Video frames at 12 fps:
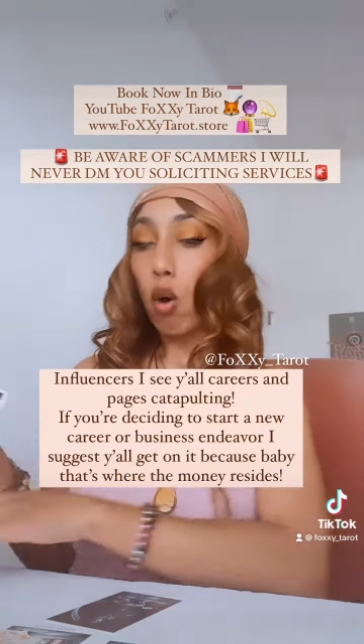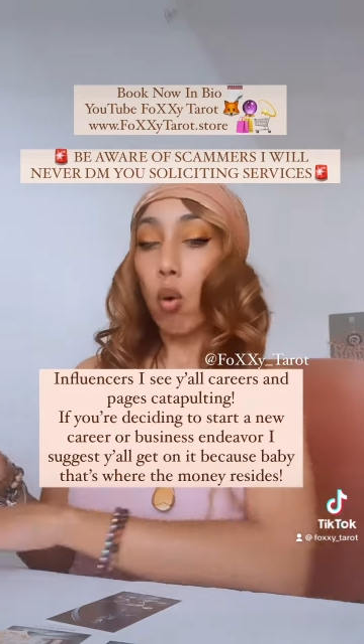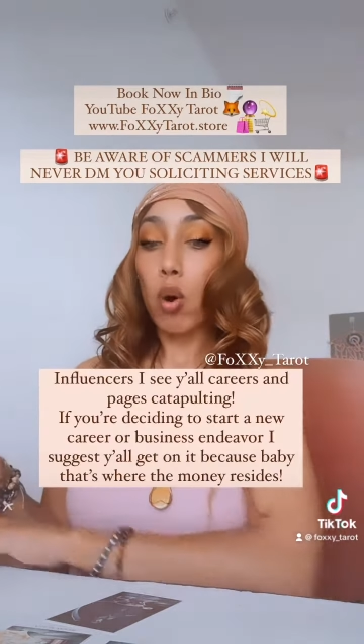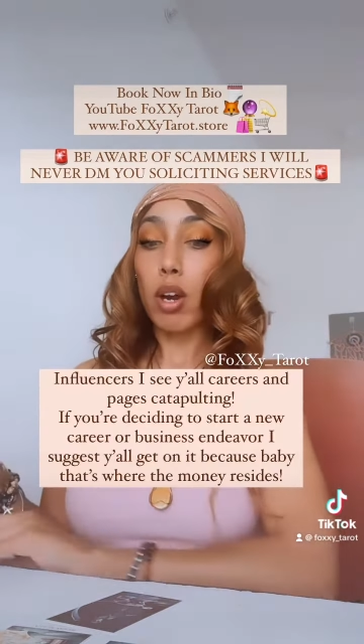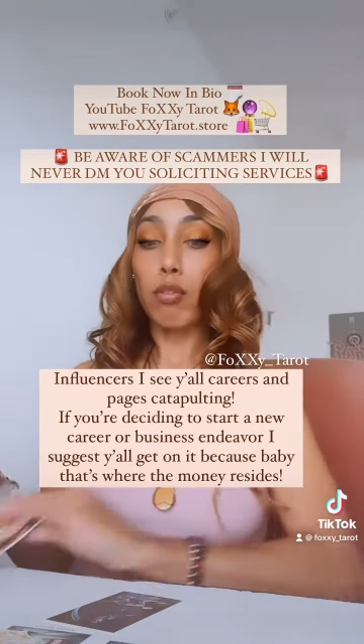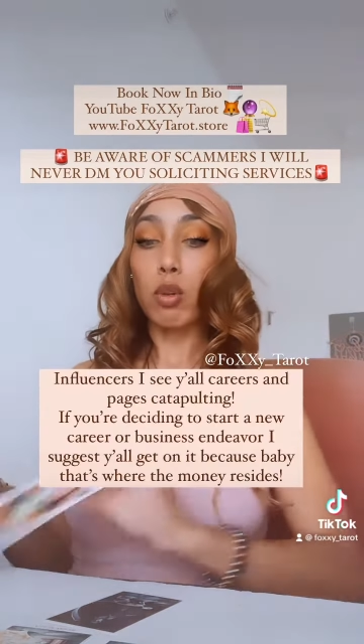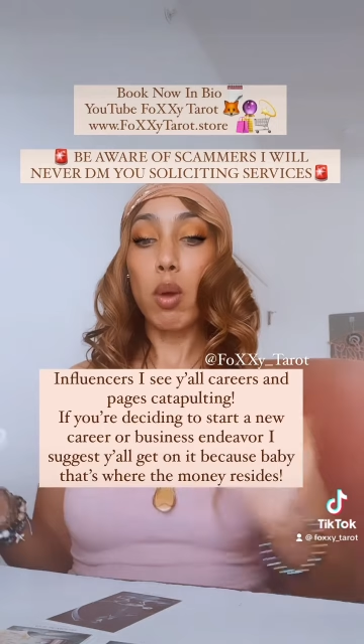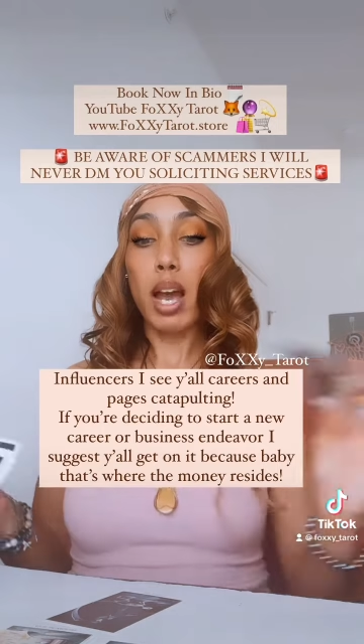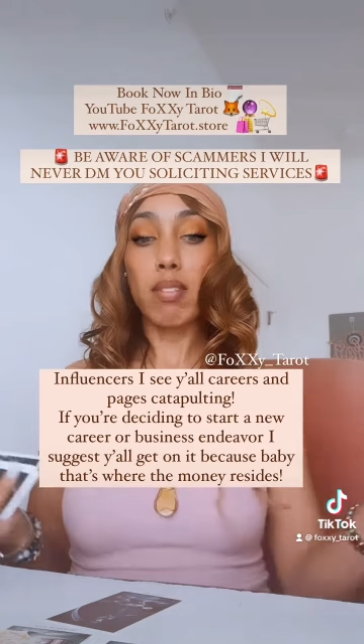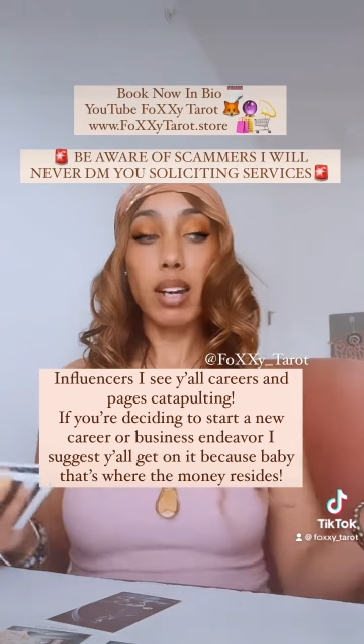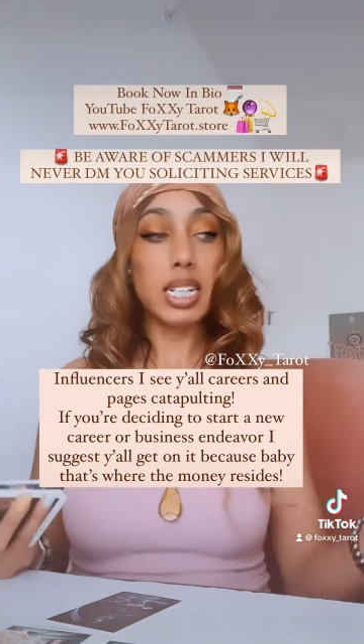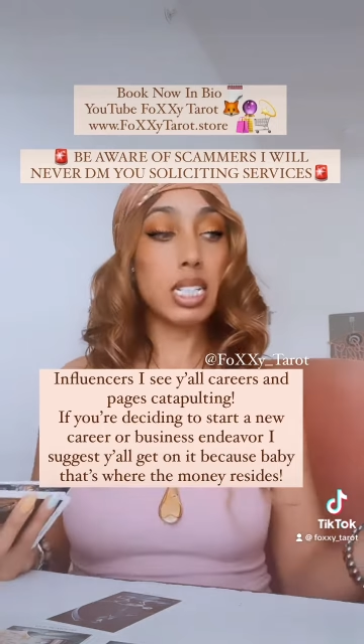or if you
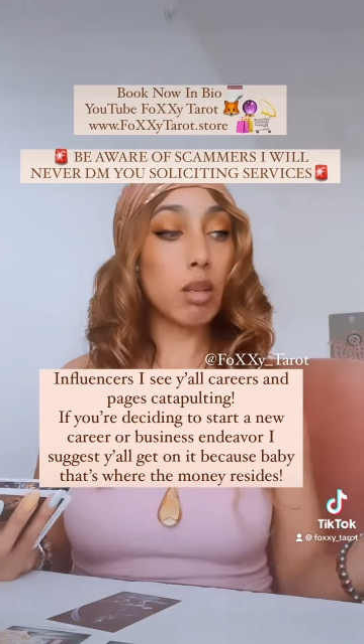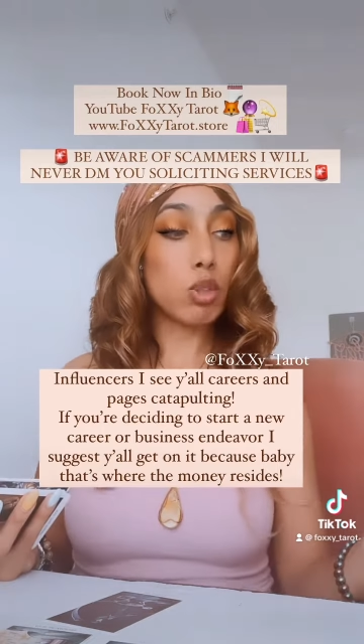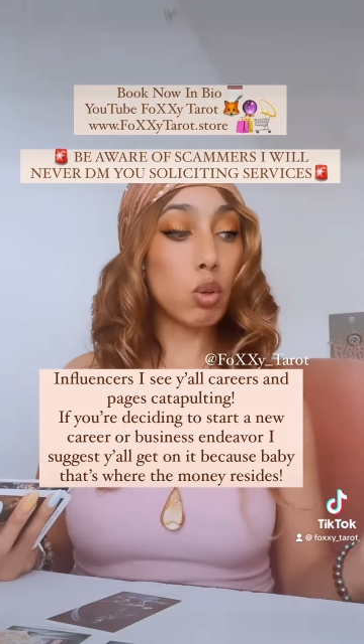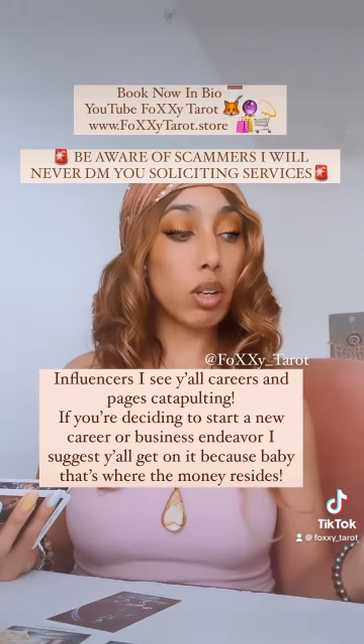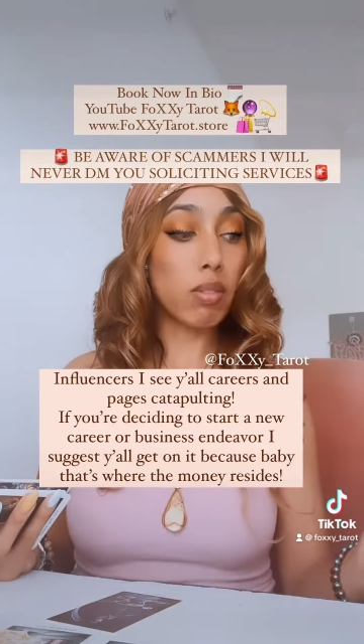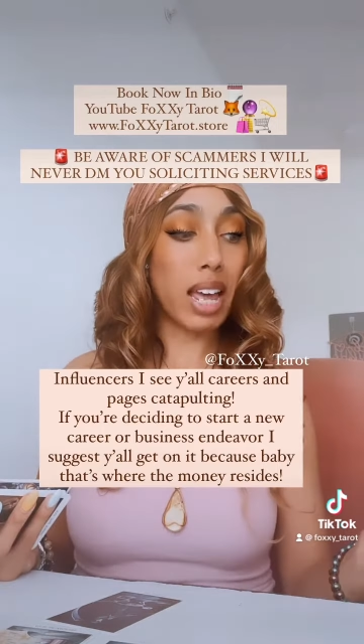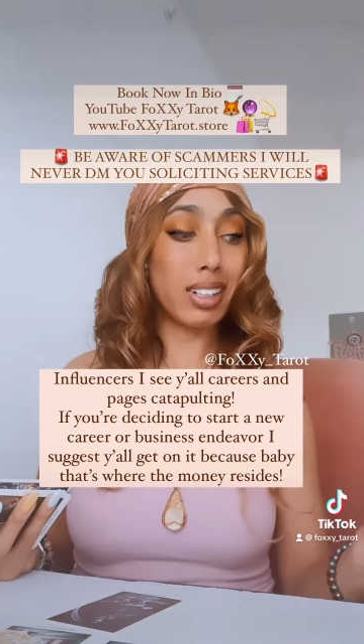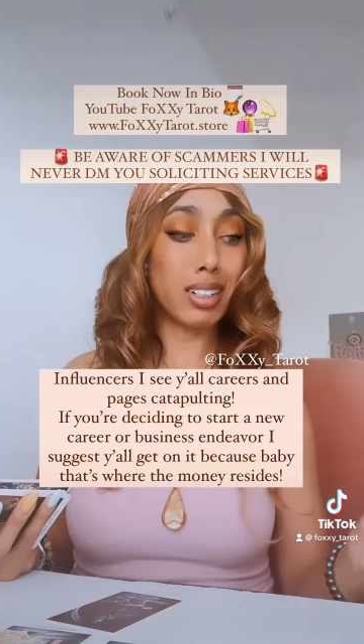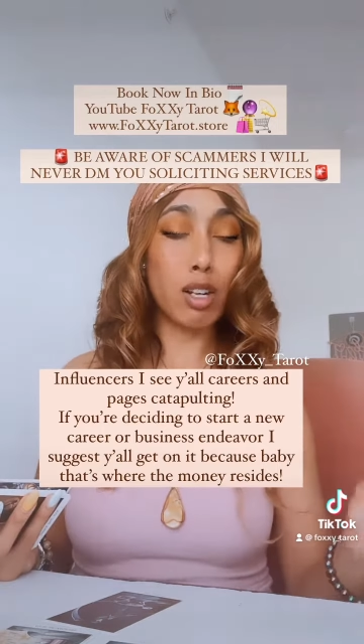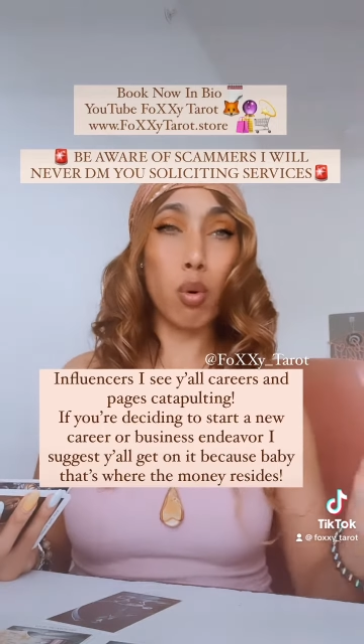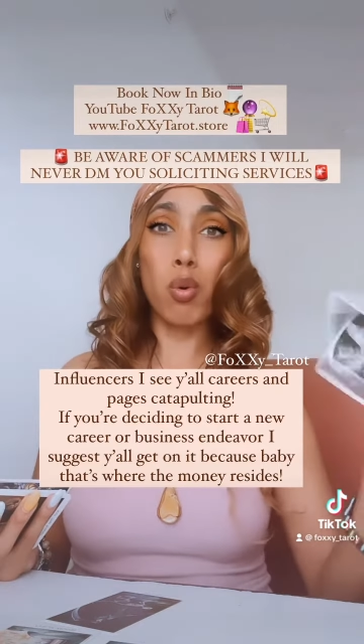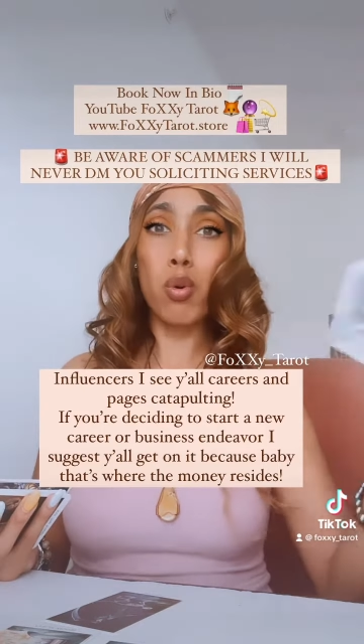have like some sort of like
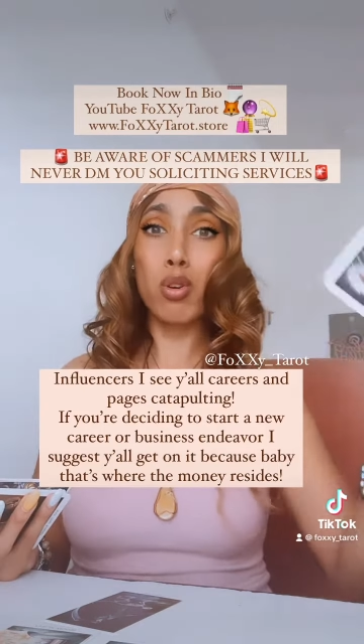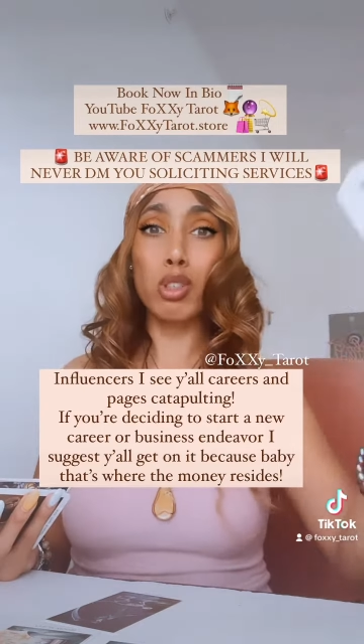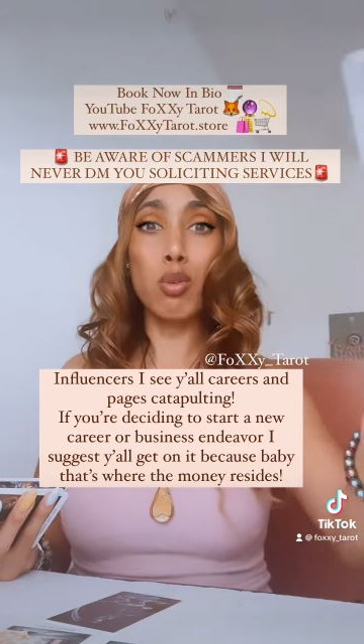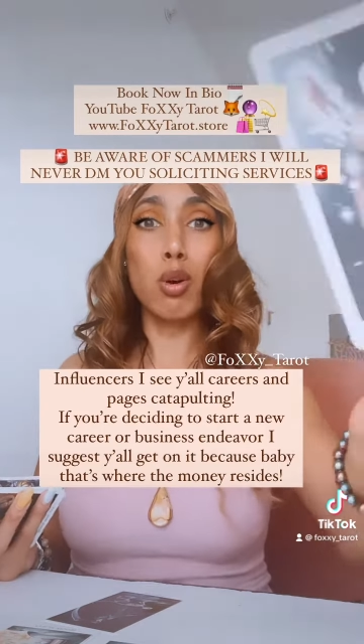legal. Ooh, you